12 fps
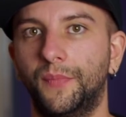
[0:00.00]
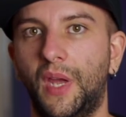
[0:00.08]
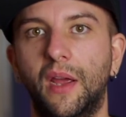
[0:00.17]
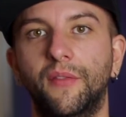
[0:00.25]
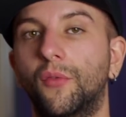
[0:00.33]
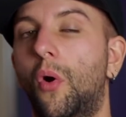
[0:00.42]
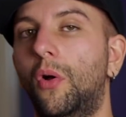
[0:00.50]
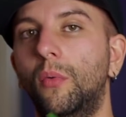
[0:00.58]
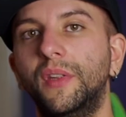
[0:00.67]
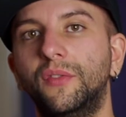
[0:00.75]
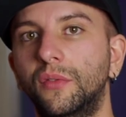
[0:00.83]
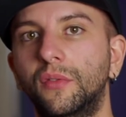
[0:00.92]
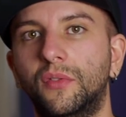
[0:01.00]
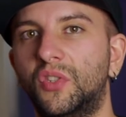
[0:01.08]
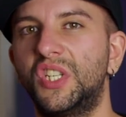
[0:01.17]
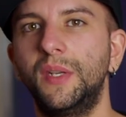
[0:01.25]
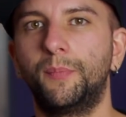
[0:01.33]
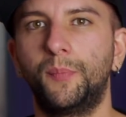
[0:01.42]
I've always used
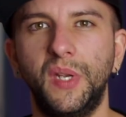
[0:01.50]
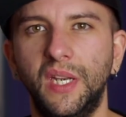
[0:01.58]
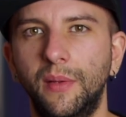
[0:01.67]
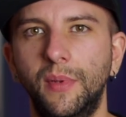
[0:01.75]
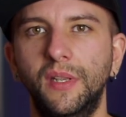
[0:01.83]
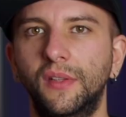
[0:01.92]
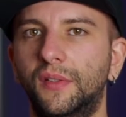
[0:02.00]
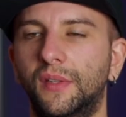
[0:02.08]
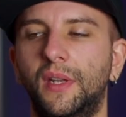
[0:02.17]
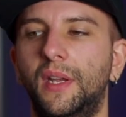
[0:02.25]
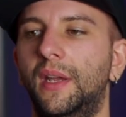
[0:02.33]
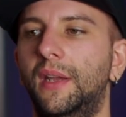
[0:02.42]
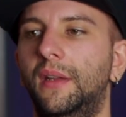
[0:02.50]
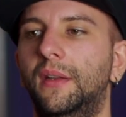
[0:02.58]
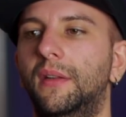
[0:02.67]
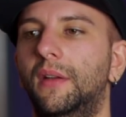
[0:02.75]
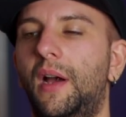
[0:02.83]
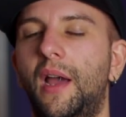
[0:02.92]
cheap PDBs,
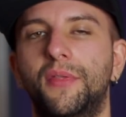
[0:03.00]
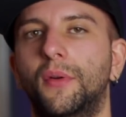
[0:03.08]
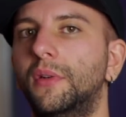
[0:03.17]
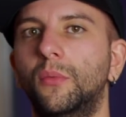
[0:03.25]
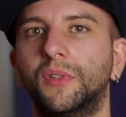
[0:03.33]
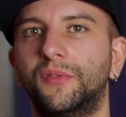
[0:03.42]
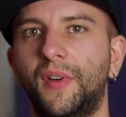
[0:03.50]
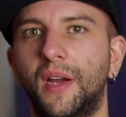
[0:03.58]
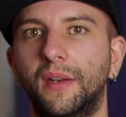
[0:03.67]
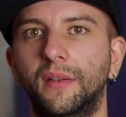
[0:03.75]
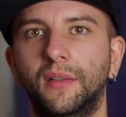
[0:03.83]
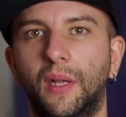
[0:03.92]
and I thought it was fine.